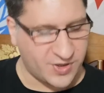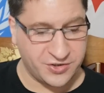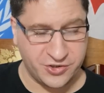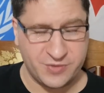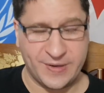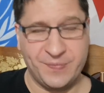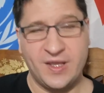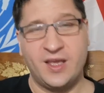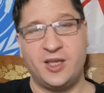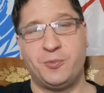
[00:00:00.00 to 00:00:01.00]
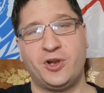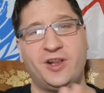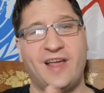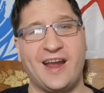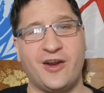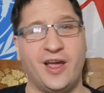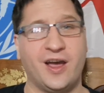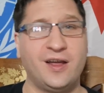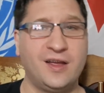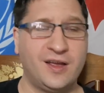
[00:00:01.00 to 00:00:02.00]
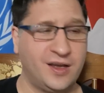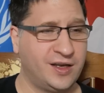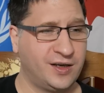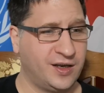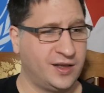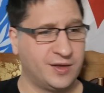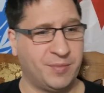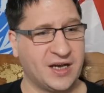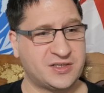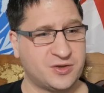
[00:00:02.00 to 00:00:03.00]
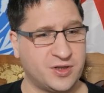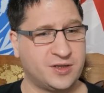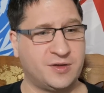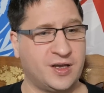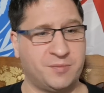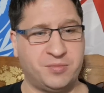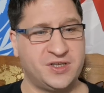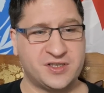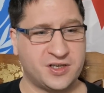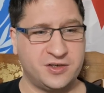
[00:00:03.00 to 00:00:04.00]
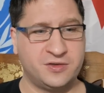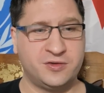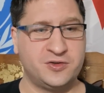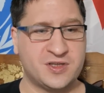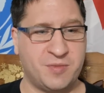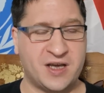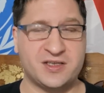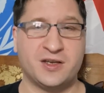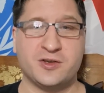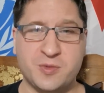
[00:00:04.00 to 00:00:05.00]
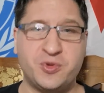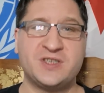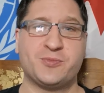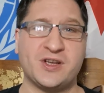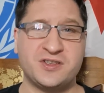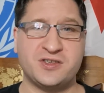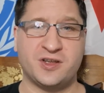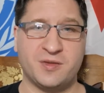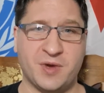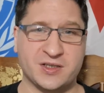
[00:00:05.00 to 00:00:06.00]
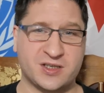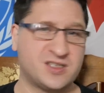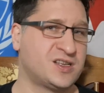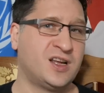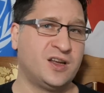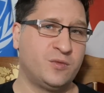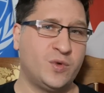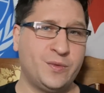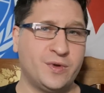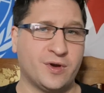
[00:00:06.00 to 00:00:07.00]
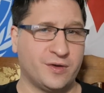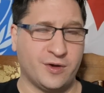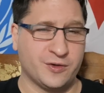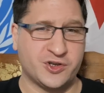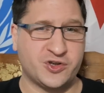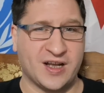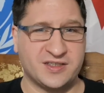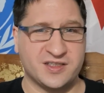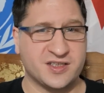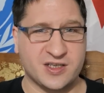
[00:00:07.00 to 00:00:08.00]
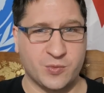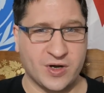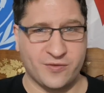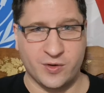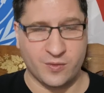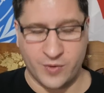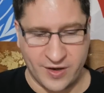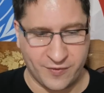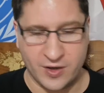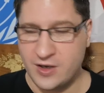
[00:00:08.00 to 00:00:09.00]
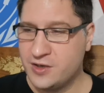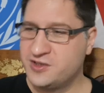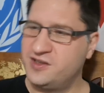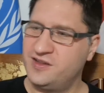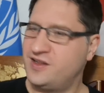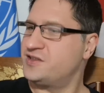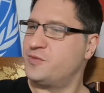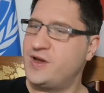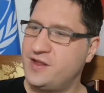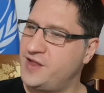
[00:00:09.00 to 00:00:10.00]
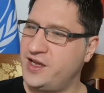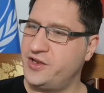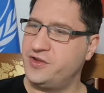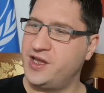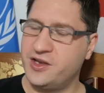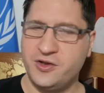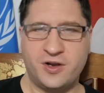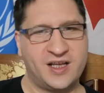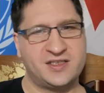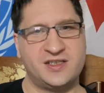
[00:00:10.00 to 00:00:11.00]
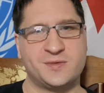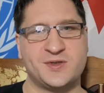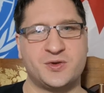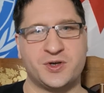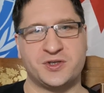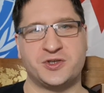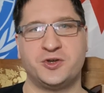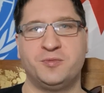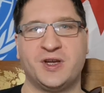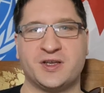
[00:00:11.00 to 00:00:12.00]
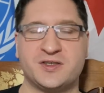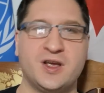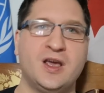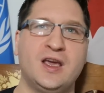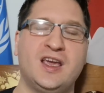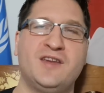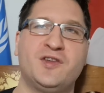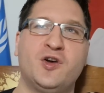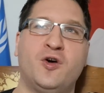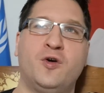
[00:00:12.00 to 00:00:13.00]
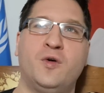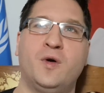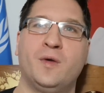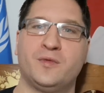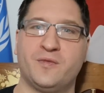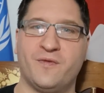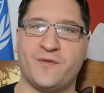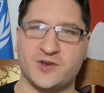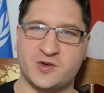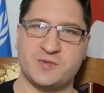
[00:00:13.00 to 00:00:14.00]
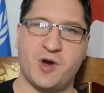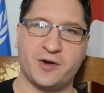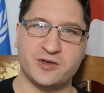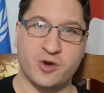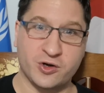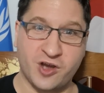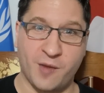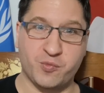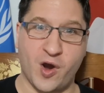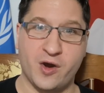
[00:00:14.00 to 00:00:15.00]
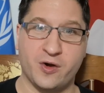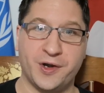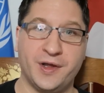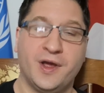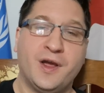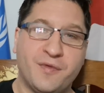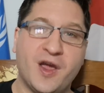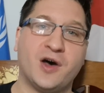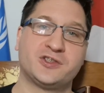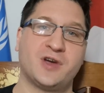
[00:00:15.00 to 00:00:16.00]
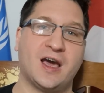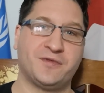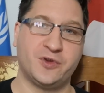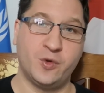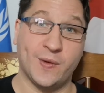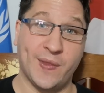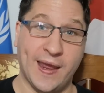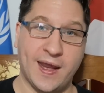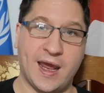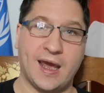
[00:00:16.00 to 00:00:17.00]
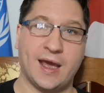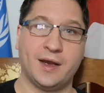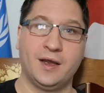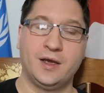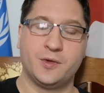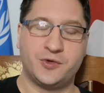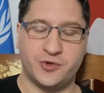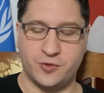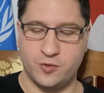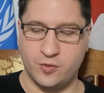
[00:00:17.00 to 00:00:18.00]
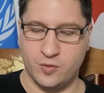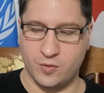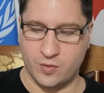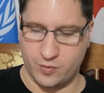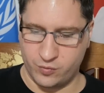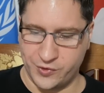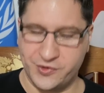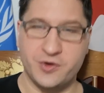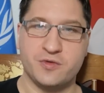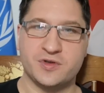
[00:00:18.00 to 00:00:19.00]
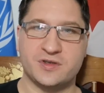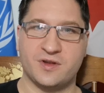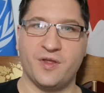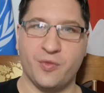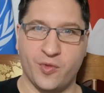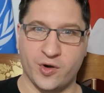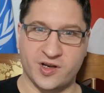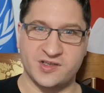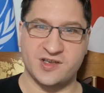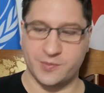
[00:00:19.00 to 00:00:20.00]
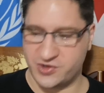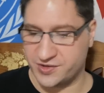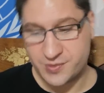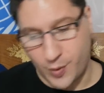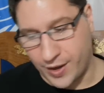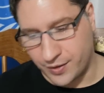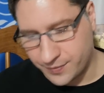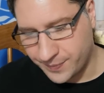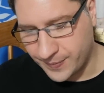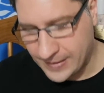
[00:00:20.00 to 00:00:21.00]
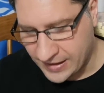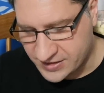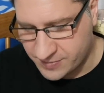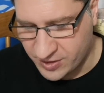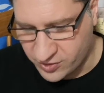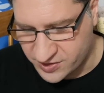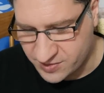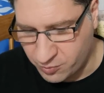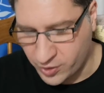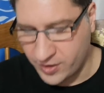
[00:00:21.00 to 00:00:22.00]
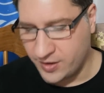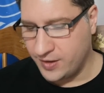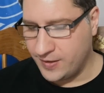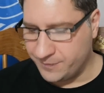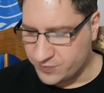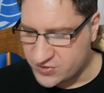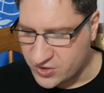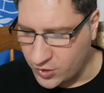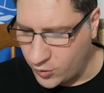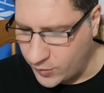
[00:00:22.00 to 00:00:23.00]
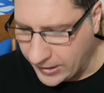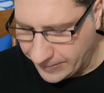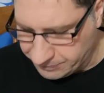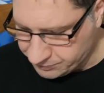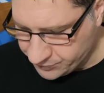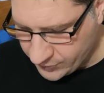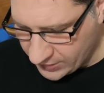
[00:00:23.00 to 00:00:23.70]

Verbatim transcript: excuse me, you put a little area in in the bus so that uh, police can use the bus and there's a police presence on the bus because we, or, or, the transit system whatever whatever so that's the way that they can they can utilize these resources too because even though first responders are top priority they also have to do what they can to reduce their consumption as well. It has to be across the board. So, um,